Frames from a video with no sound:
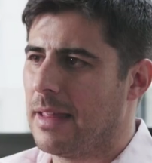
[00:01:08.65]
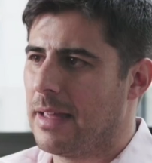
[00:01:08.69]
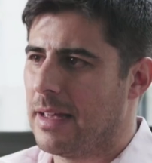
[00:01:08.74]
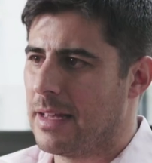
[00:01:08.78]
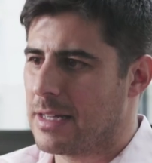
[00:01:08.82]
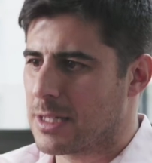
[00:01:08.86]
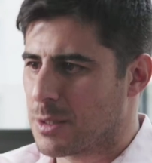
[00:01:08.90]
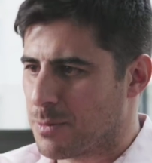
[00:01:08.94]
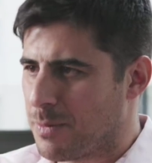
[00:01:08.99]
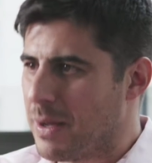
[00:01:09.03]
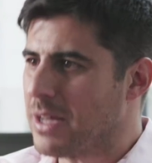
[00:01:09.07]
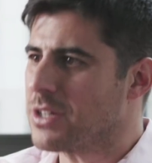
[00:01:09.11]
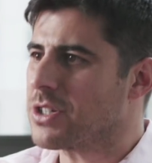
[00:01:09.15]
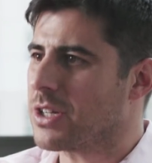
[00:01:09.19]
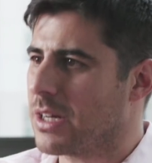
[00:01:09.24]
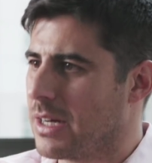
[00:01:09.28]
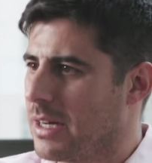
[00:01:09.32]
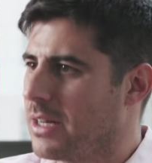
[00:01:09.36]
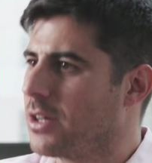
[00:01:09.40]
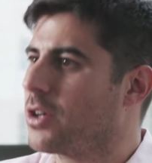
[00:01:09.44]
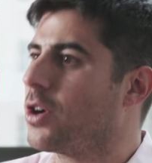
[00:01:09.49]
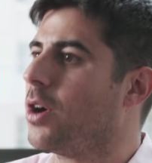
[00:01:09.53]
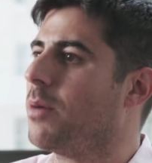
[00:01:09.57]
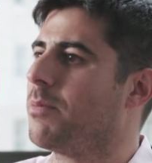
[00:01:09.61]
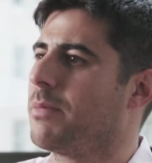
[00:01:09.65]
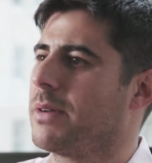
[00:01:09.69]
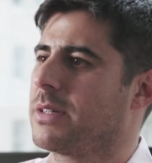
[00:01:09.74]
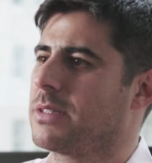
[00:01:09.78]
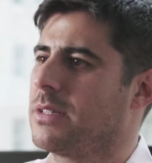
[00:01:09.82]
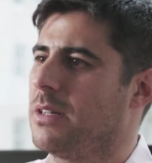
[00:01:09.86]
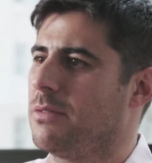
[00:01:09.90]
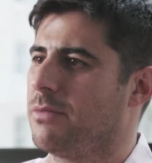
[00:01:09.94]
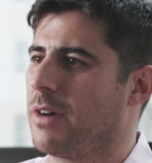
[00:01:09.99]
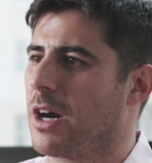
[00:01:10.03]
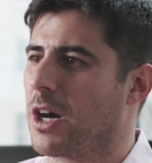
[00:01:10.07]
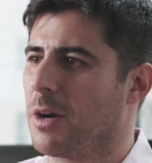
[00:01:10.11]
especially in
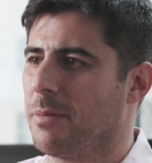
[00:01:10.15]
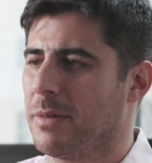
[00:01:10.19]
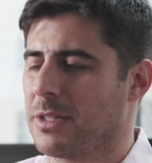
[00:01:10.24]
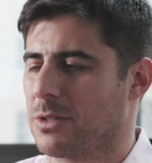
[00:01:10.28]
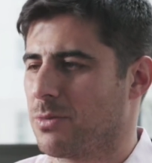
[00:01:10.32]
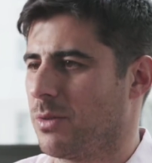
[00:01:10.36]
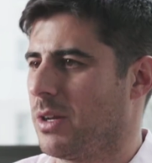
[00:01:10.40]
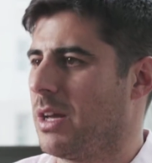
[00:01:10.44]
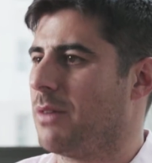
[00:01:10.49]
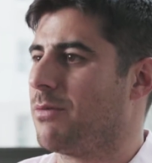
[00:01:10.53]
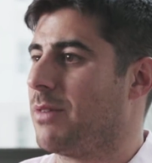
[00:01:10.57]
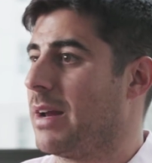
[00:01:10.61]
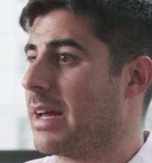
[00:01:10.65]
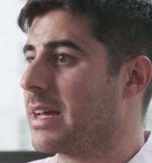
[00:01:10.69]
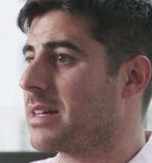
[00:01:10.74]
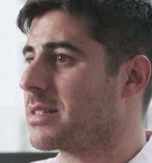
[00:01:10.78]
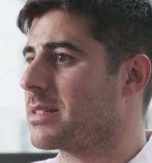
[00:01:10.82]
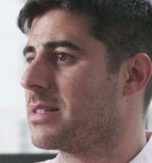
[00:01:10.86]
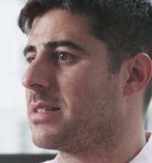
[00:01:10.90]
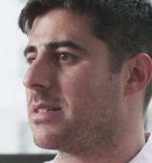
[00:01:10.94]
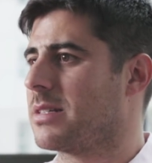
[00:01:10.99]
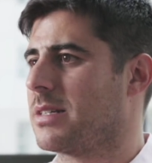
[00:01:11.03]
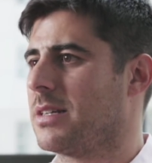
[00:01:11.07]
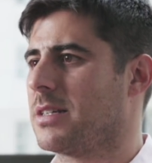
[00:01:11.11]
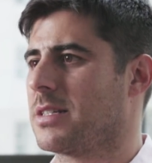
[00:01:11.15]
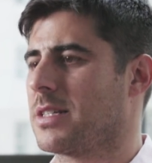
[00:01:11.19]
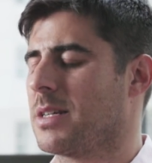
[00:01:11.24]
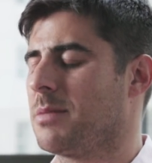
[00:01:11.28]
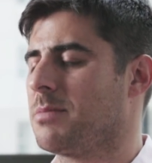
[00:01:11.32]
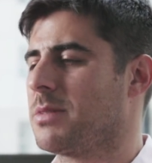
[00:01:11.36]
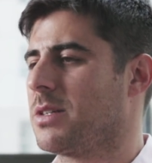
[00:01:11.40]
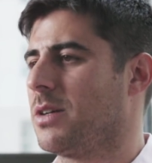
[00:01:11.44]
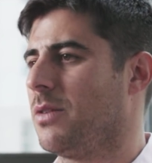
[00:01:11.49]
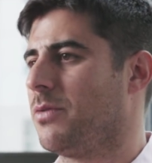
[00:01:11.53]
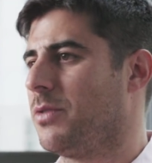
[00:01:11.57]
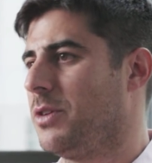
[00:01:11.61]
complex environments where you have legacy
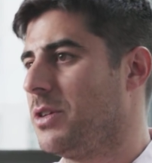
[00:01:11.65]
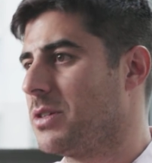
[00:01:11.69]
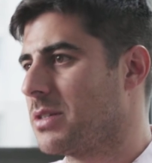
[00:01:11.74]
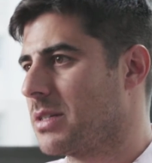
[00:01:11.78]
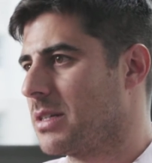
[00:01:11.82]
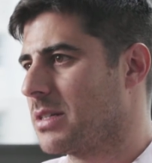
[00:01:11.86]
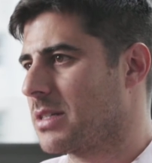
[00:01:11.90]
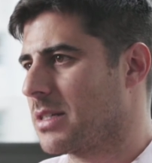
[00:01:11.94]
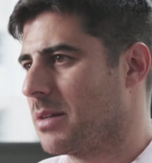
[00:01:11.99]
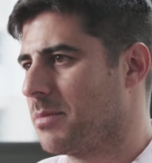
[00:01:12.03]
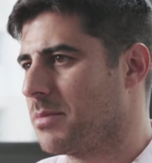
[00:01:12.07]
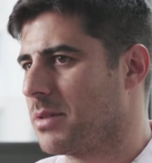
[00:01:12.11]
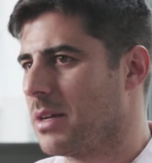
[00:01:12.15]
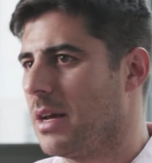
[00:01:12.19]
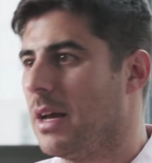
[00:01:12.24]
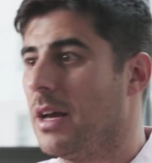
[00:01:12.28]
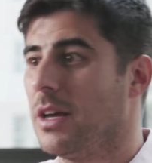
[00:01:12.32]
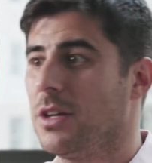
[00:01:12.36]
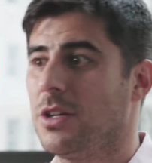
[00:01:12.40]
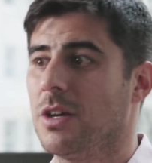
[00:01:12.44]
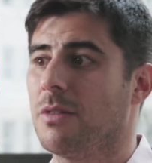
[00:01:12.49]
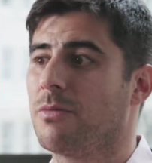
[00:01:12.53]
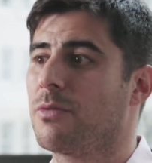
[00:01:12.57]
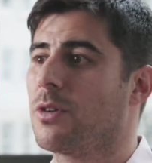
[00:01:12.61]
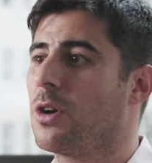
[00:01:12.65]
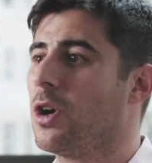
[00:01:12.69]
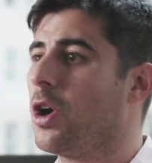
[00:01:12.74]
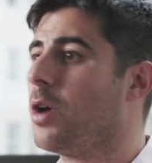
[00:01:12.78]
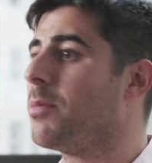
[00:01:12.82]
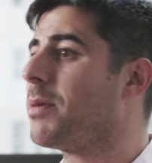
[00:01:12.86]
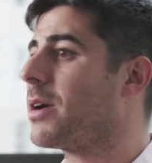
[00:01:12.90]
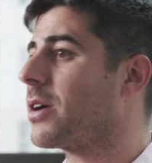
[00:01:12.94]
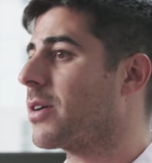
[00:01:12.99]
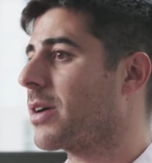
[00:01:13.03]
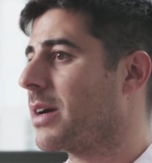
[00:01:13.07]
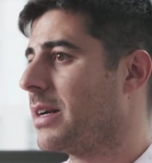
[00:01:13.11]
systems, you have new systems, you have
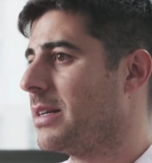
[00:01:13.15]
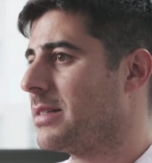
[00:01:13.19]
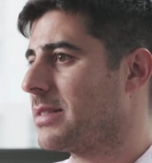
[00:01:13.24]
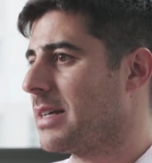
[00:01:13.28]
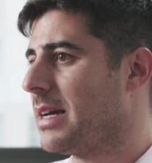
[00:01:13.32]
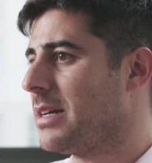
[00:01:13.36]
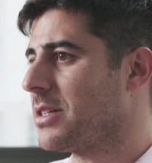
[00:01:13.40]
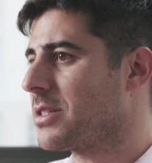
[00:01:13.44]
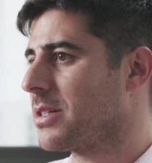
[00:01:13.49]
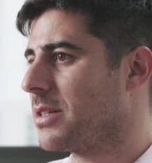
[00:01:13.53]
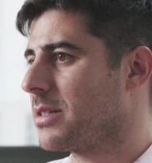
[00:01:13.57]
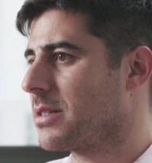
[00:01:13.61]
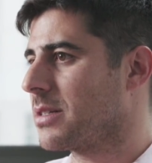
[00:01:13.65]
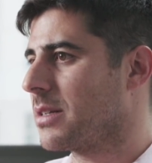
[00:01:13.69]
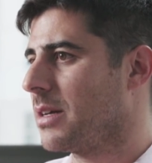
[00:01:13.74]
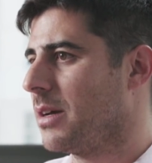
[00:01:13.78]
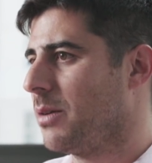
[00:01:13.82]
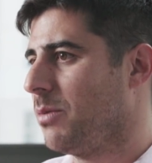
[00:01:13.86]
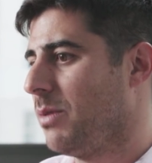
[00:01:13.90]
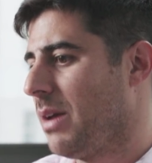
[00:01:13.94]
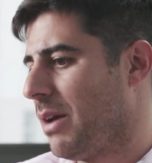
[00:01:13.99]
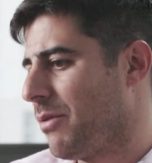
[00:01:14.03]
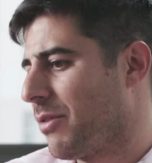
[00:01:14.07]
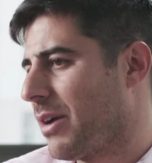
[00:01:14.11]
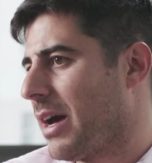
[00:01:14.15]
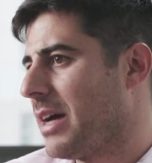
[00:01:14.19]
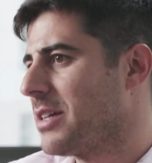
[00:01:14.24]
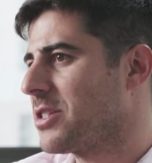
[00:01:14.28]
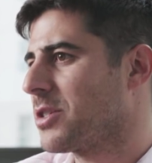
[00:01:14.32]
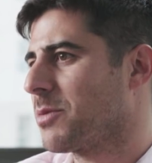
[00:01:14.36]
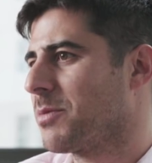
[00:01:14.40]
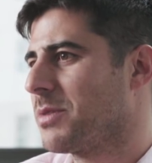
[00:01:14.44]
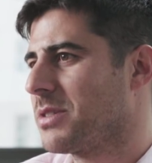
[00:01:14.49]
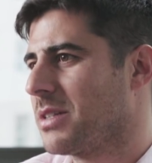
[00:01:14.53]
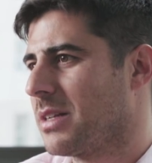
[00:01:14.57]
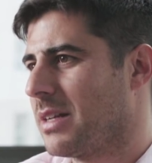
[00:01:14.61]
global organizations. We have
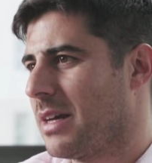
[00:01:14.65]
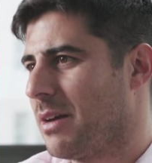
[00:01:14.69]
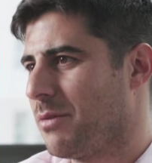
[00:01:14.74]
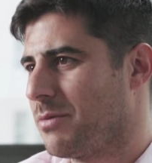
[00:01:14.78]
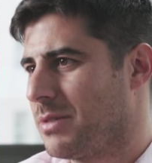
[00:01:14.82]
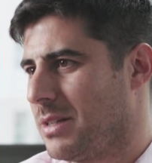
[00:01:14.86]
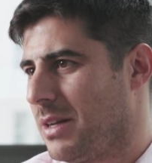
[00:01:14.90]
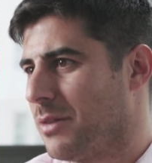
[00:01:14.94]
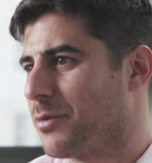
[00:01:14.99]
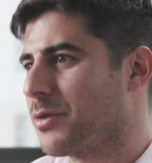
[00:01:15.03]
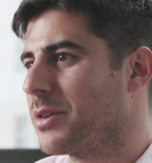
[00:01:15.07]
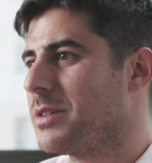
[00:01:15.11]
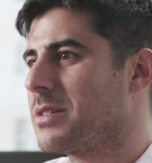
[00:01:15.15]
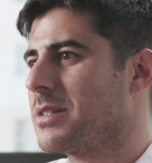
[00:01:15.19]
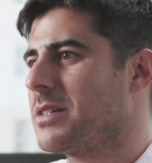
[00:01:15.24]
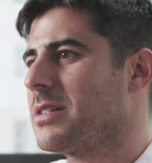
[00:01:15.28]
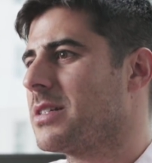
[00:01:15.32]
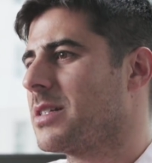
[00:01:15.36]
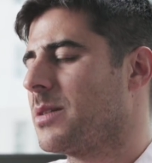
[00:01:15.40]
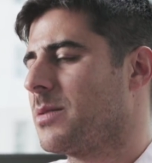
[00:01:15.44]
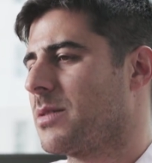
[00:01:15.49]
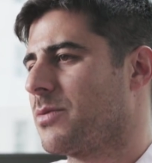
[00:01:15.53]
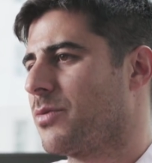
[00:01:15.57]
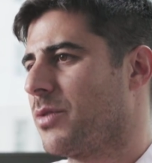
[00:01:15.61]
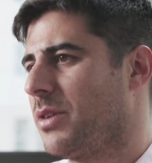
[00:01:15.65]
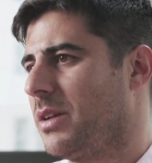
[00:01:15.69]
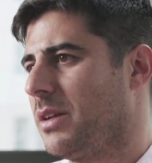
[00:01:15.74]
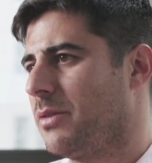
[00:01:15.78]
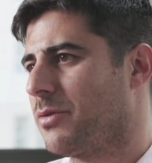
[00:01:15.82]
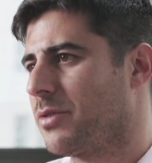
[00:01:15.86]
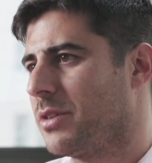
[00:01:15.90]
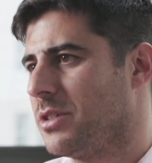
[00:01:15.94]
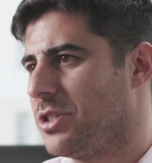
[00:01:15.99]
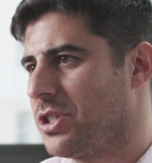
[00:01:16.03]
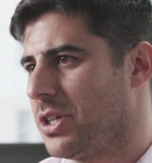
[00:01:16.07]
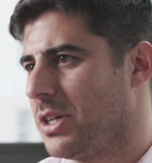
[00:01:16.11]
customers that have different systems for
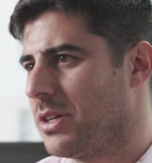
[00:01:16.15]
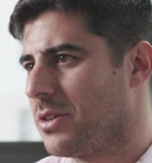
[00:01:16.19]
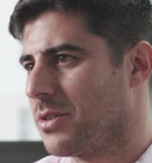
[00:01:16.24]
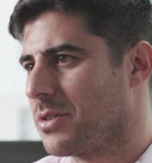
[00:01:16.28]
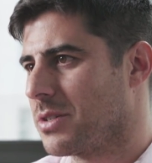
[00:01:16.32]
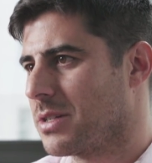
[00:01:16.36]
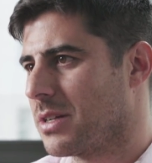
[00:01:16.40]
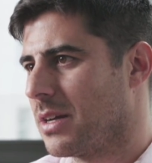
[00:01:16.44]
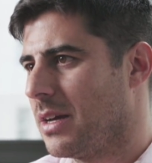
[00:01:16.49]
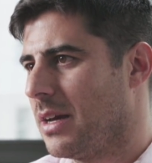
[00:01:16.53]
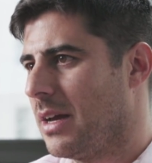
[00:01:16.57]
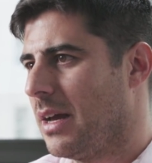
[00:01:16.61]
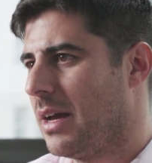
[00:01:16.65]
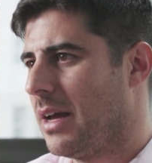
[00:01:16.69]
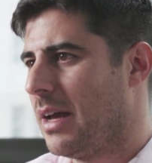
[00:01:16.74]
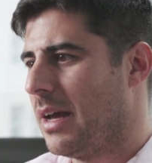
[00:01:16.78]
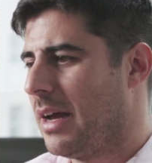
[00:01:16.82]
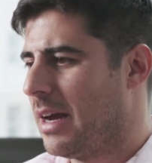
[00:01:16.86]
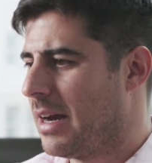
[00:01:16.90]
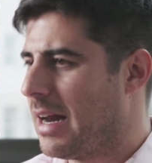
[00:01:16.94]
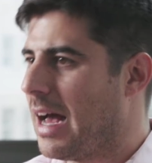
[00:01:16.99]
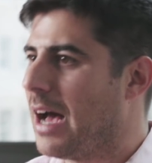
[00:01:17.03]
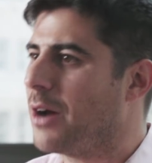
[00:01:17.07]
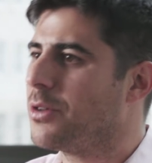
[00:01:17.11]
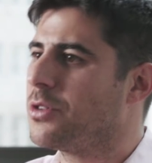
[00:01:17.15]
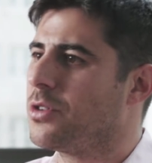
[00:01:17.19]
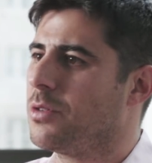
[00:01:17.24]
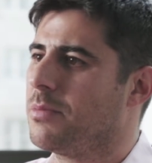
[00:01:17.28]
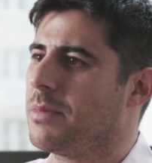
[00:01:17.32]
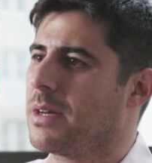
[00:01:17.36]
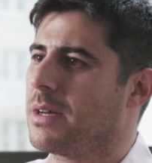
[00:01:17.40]
different geos, and how do you